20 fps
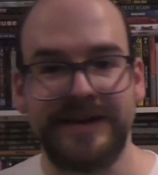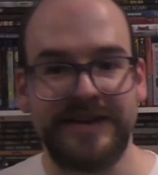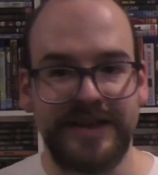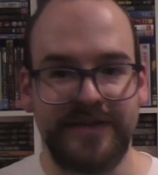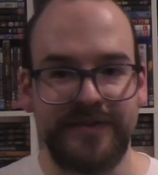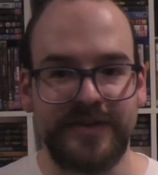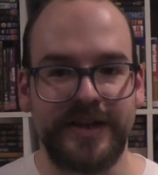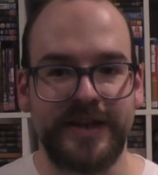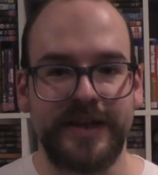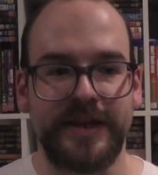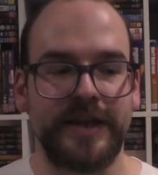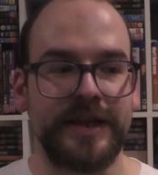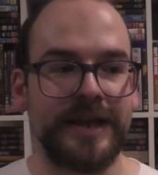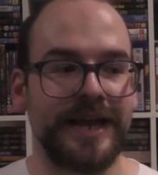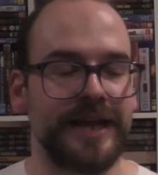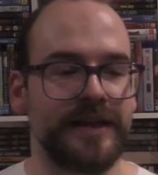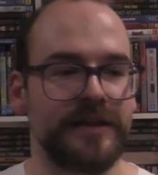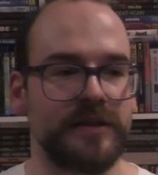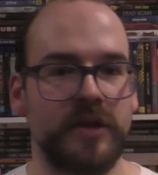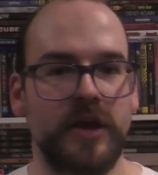End DVD
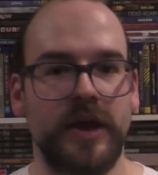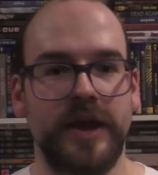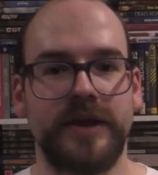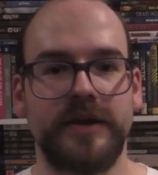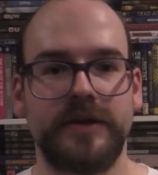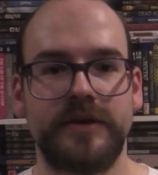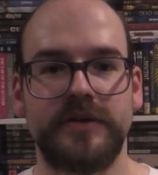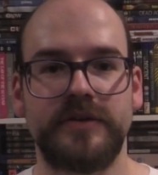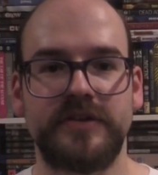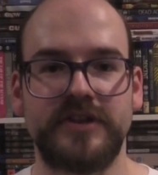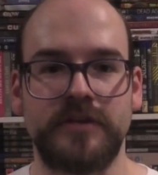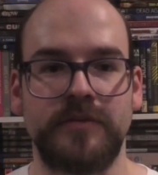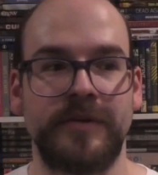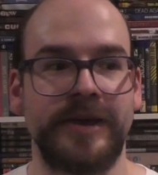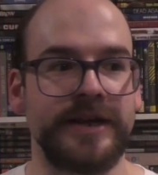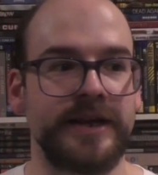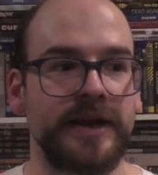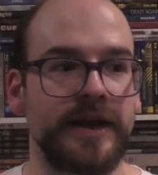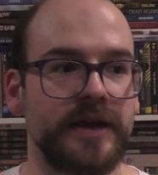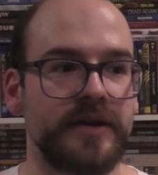and like
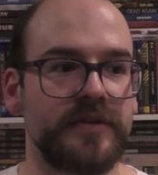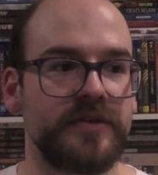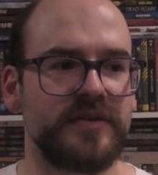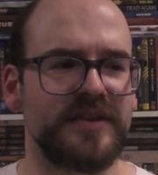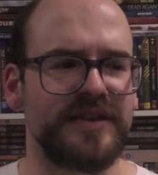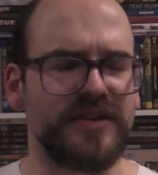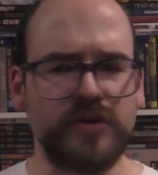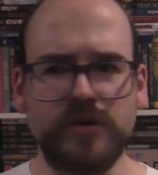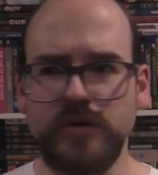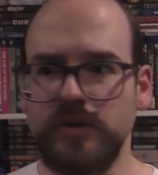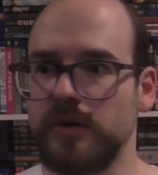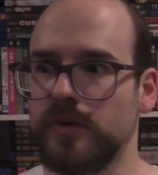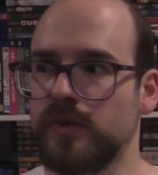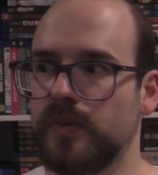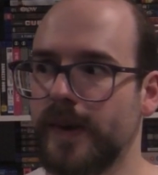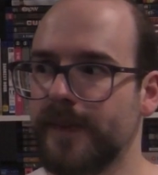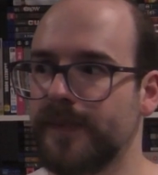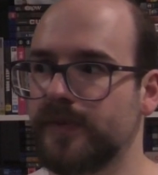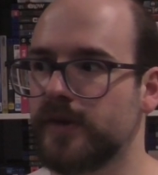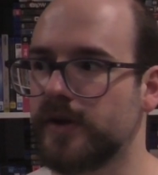Cinemaniacs. They've got a good
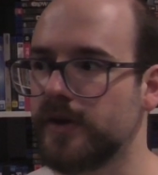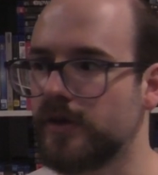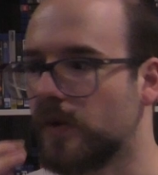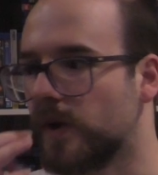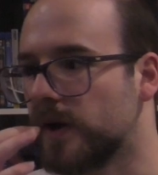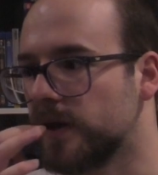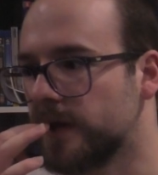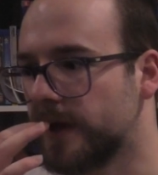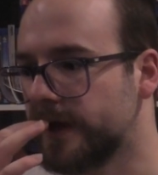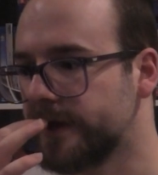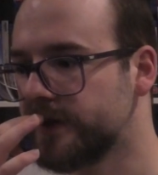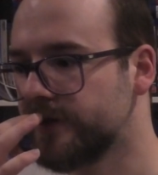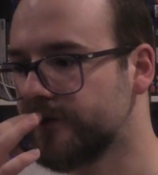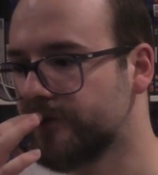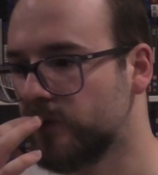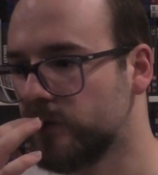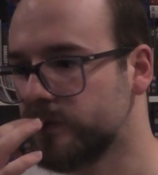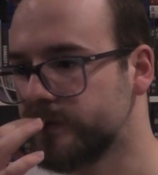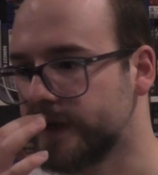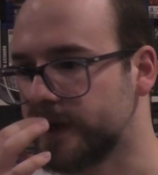website, though. I like the
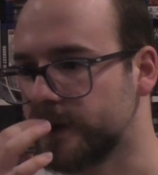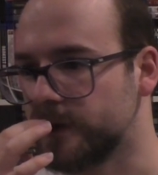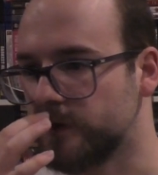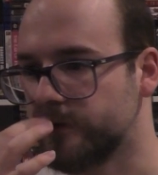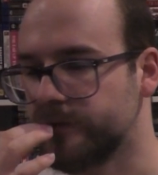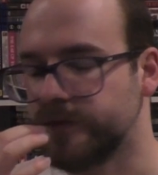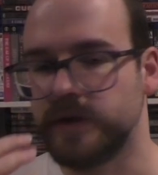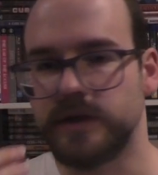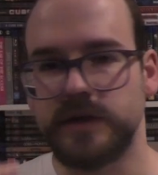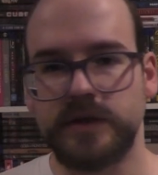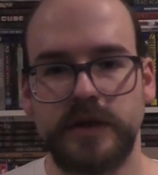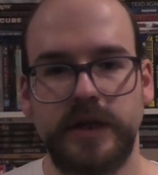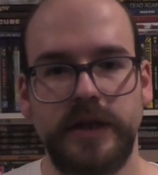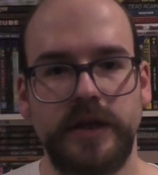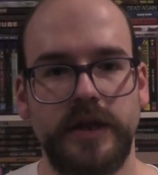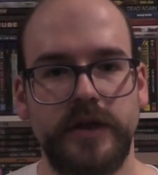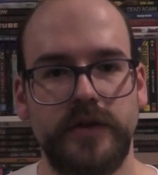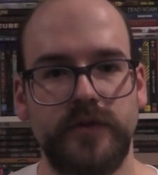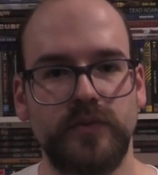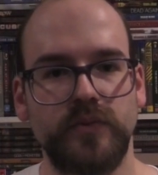formatting of it.
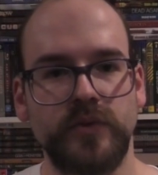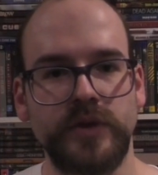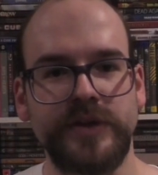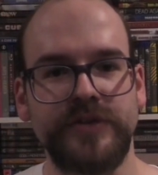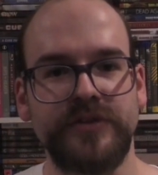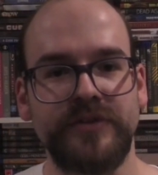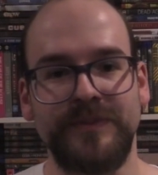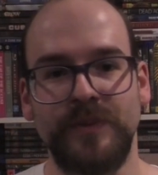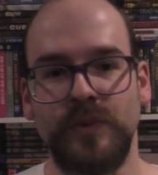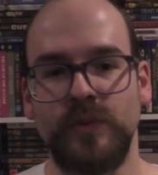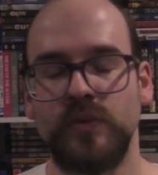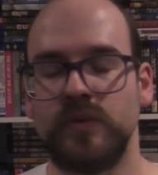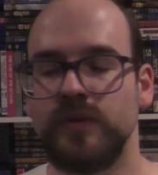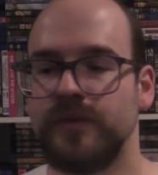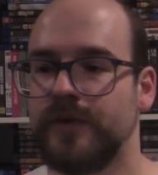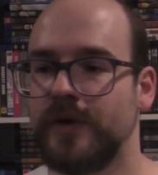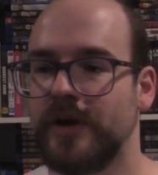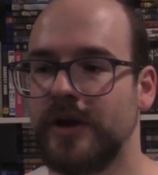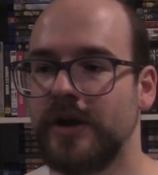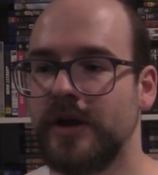It's really smooth.
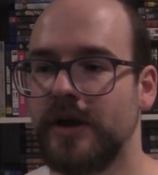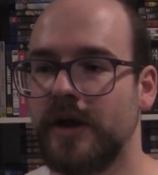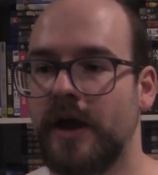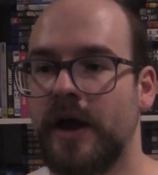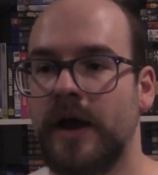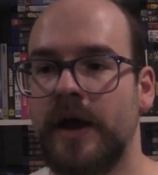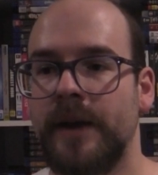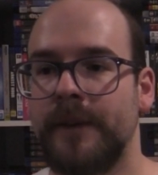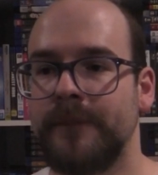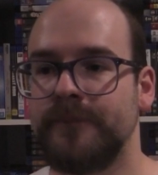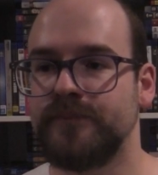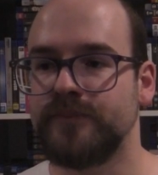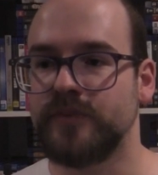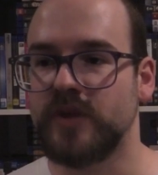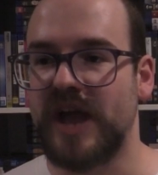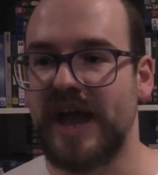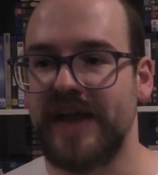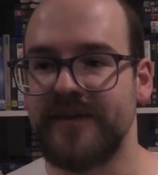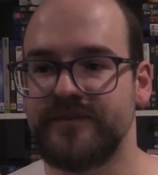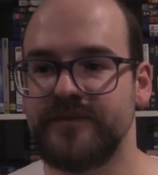I
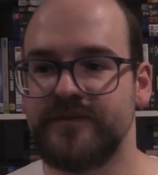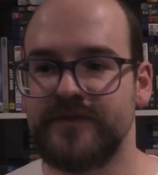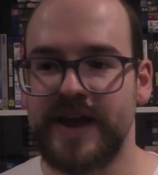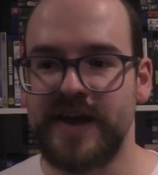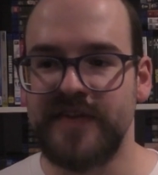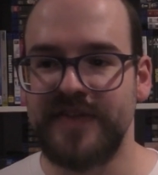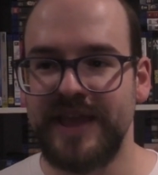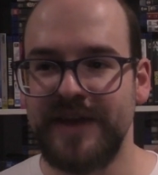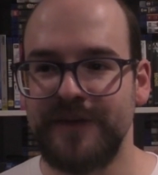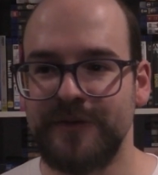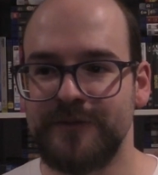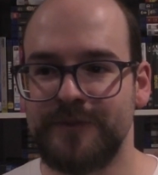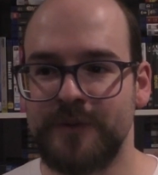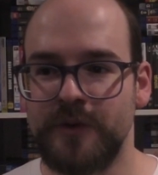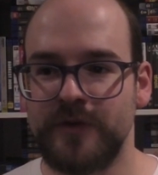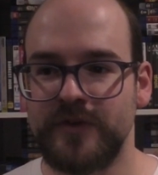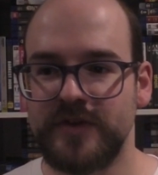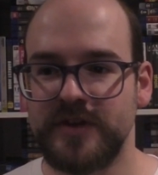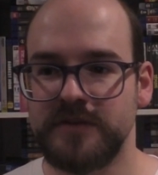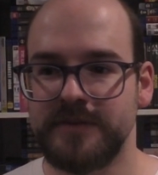haven't found that with
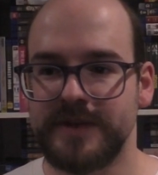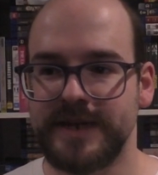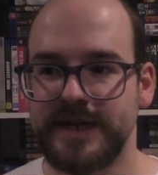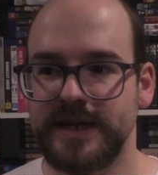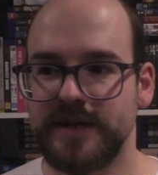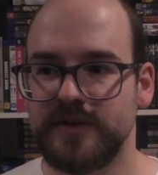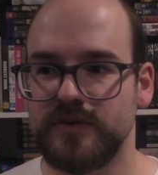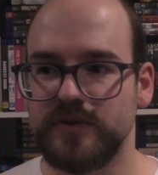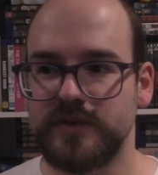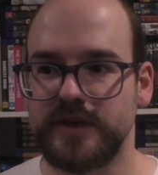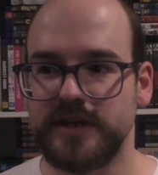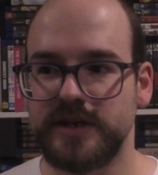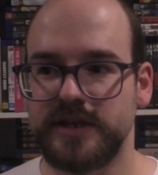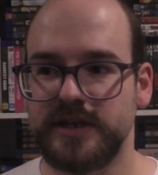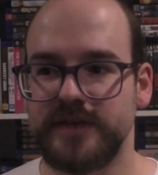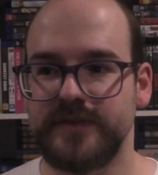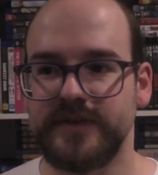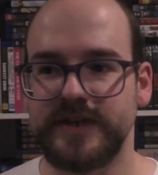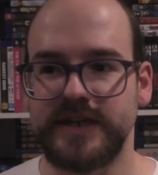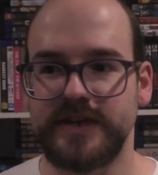both Cinemaniacs or Dead
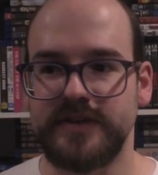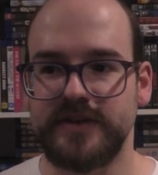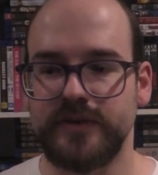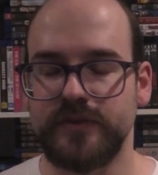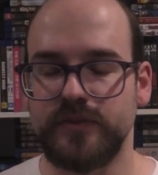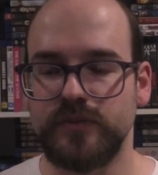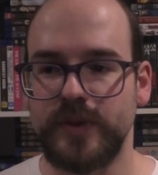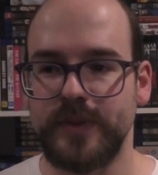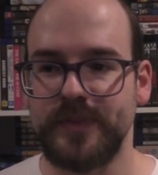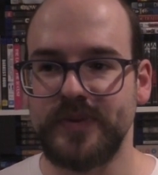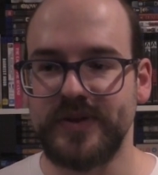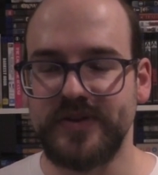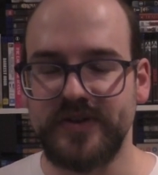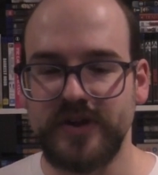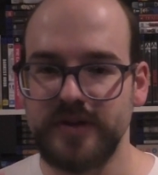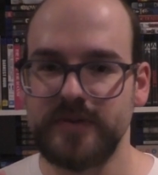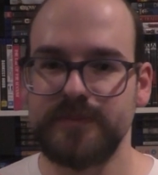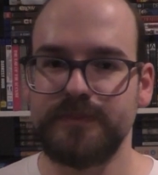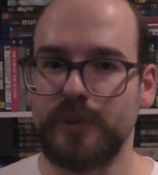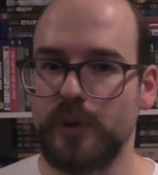End DVDs. Their websites
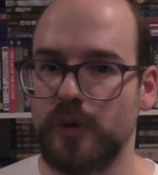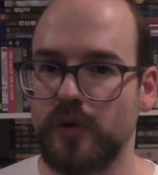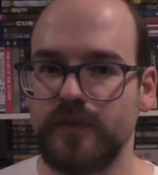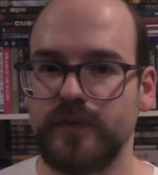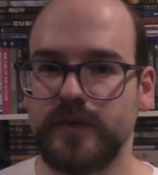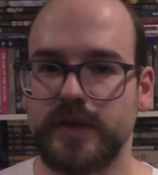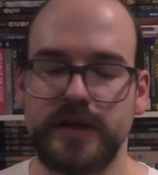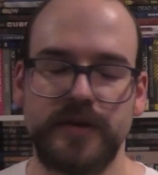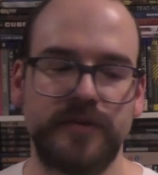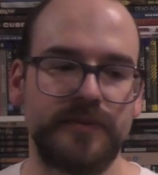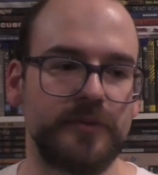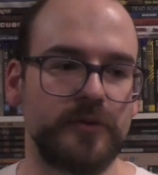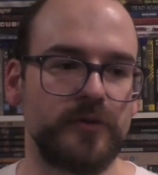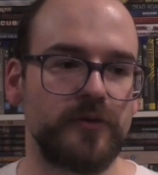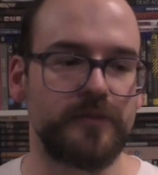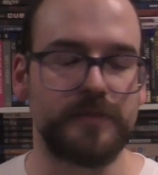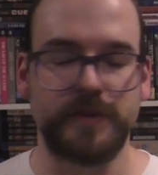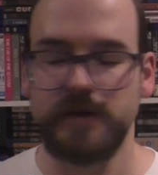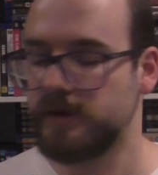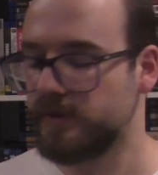aren't perfectly
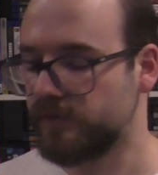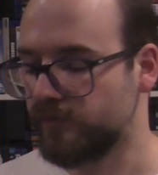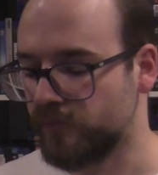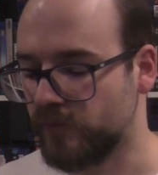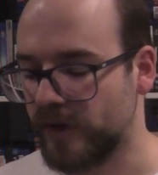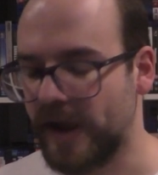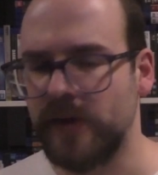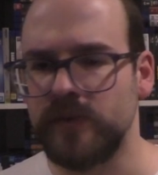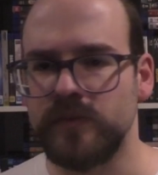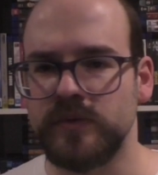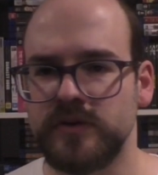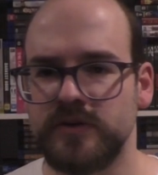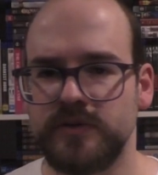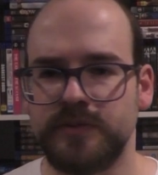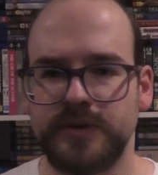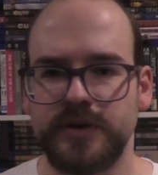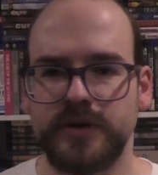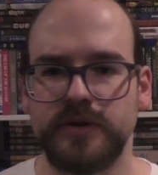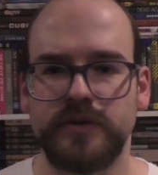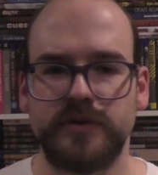smooth, but Outrun's
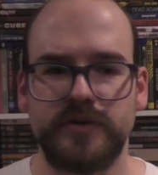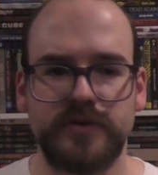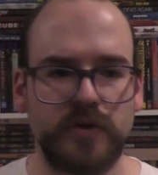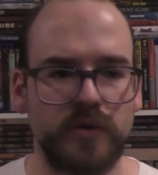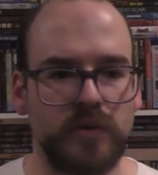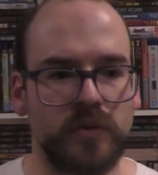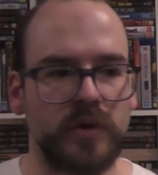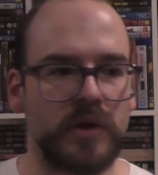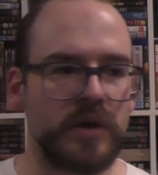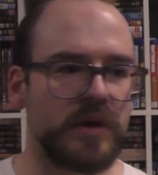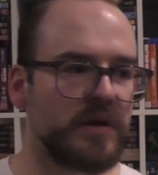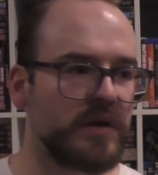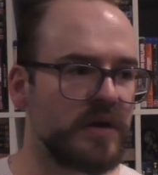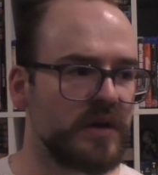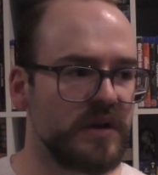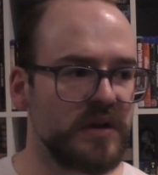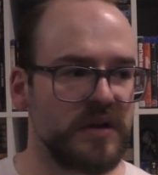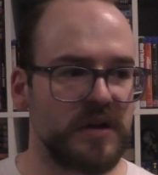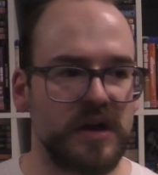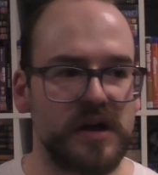pretty good. So,
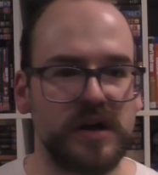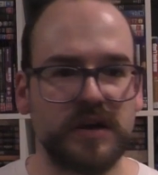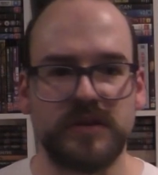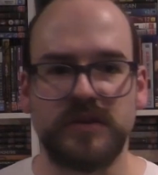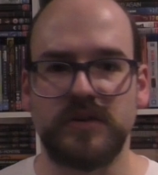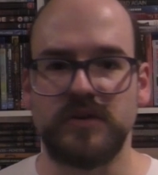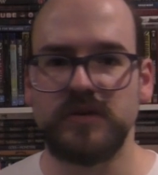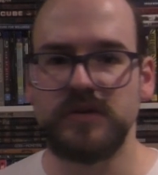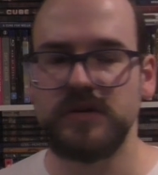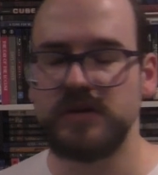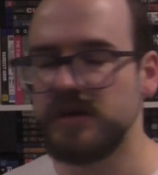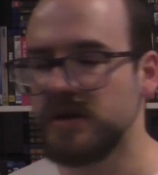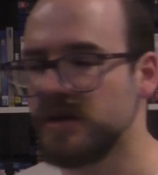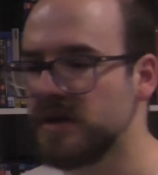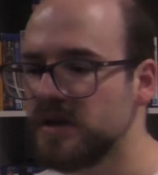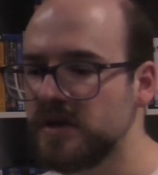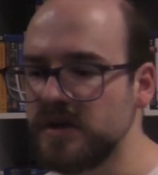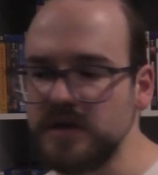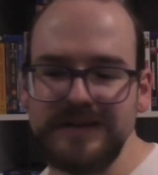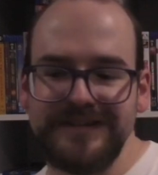I don't know.
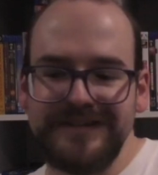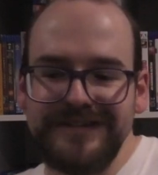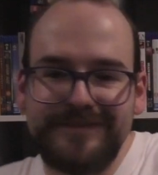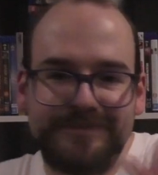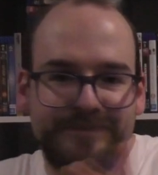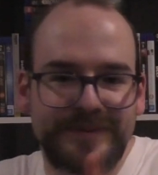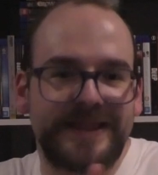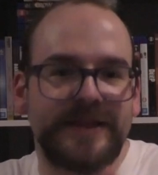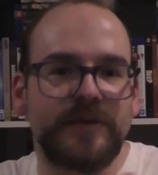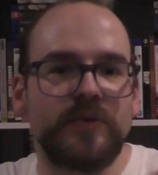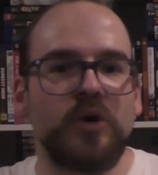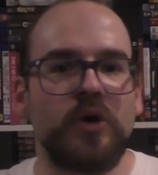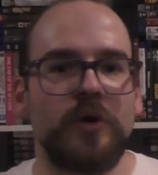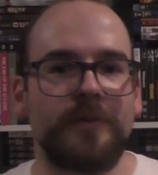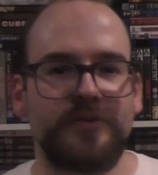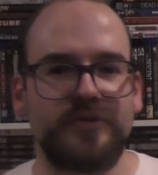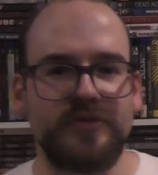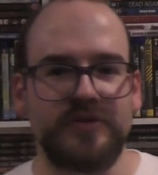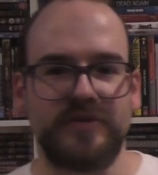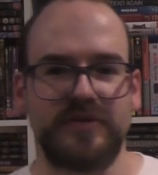But there are
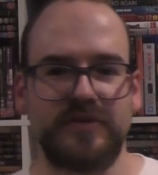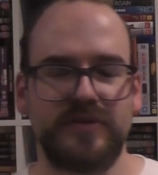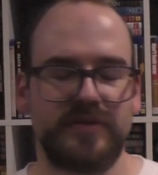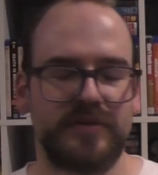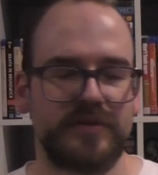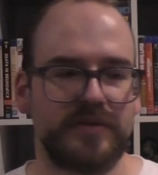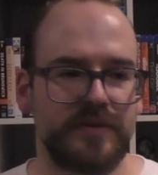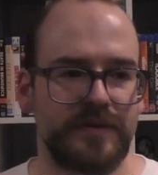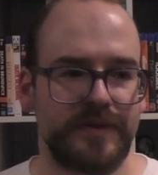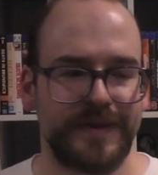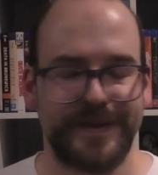options.